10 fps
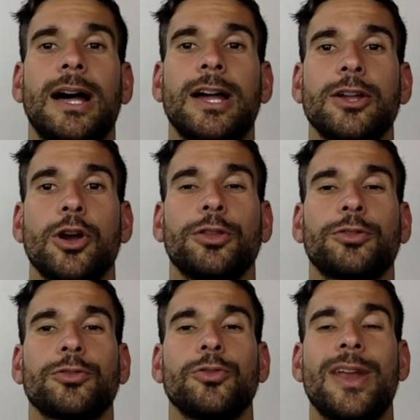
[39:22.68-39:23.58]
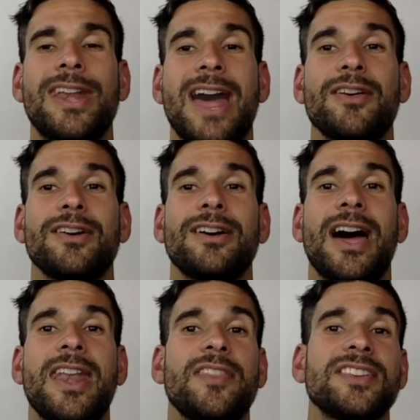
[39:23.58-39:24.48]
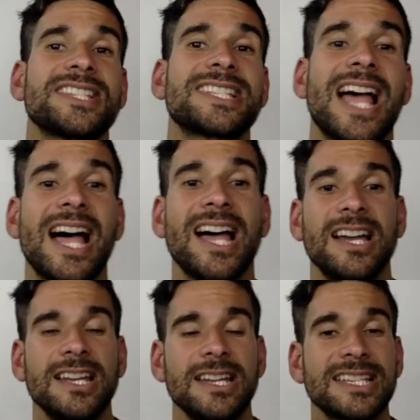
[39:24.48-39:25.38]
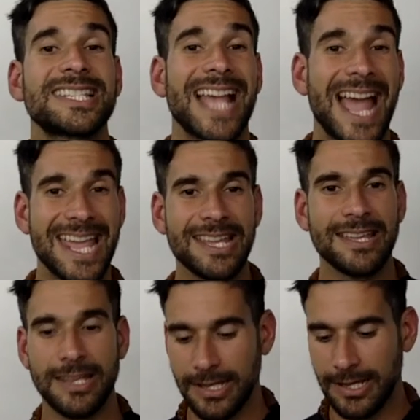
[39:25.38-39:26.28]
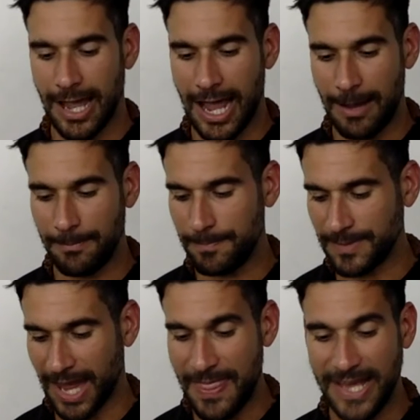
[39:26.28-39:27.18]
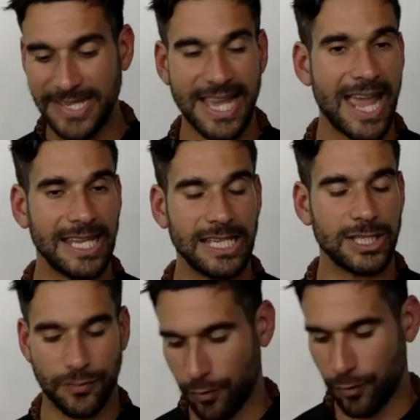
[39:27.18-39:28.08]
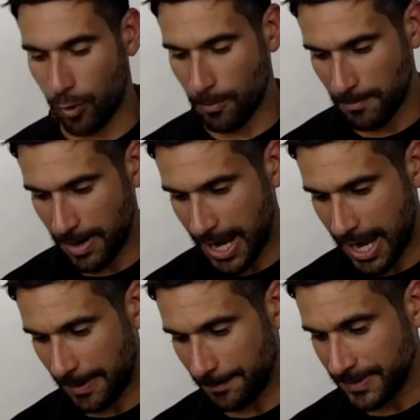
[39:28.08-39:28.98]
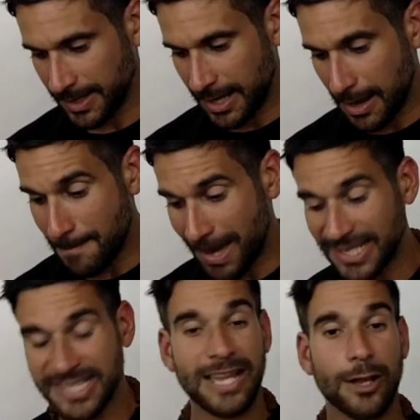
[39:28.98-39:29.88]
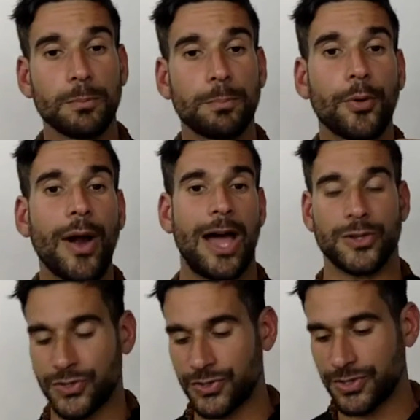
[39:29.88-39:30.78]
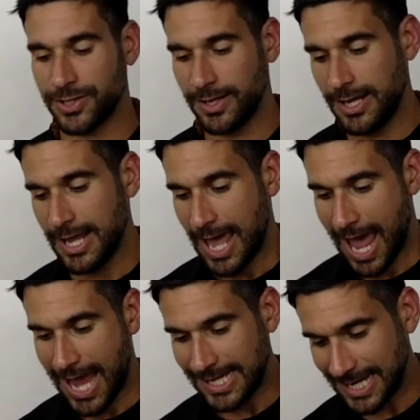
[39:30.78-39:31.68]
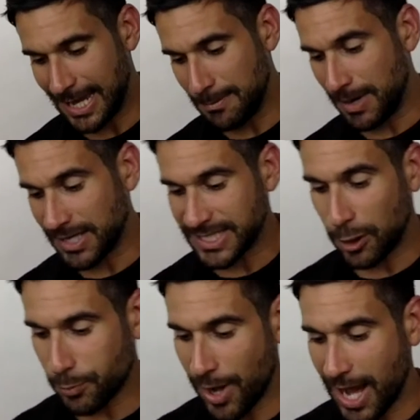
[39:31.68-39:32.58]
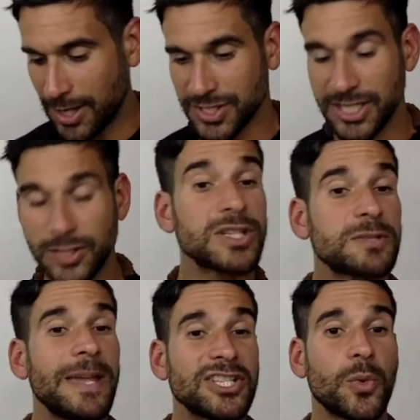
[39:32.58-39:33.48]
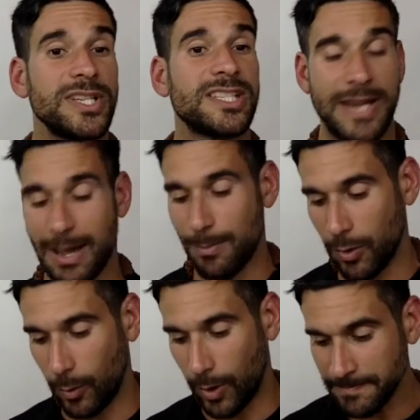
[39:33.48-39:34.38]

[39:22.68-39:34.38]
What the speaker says: go through another saying, and that saying is from Marcel Proust, And Marcel Proust says, we're speaking to wisdom now, by the way,